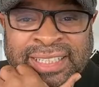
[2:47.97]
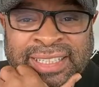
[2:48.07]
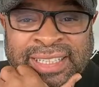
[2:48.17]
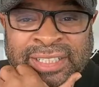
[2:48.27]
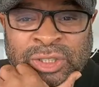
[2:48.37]

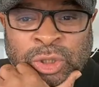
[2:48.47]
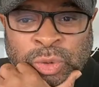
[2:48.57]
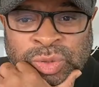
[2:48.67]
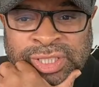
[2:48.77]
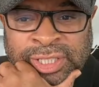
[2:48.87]

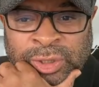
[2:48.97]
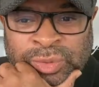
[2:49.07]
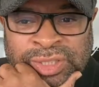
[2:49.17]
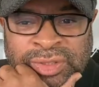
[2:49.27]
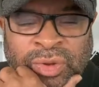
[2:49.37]
induced
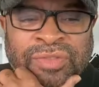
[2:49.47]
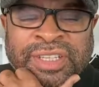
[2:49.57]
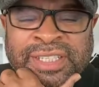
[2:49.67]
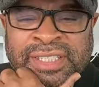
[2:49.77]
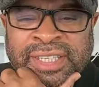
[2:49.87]
illness on the
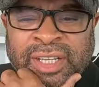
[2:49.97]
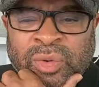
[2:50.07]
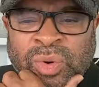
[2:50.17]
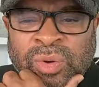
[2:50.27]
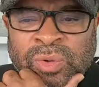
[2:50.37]
sick
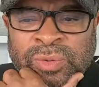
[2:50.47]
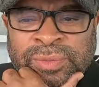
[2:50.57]
roll.